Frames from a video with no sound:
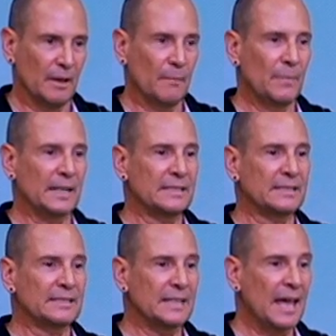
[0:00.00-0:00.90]
but
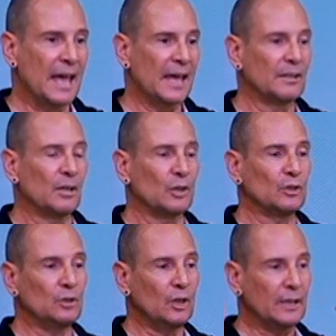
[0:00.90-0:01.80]
instead
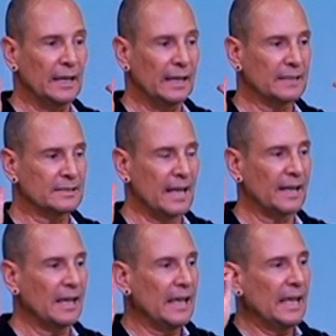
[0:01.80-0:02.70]
looking and saying,
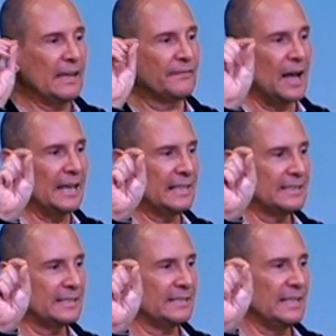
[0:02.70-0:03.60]
if I can
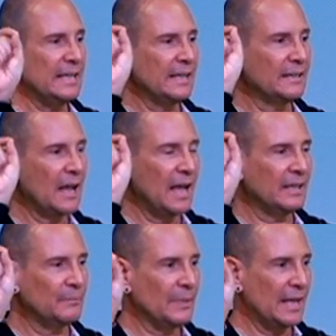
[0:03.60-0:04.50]
see it, I
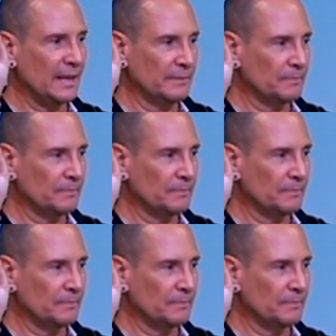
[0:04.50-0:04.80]
can be it.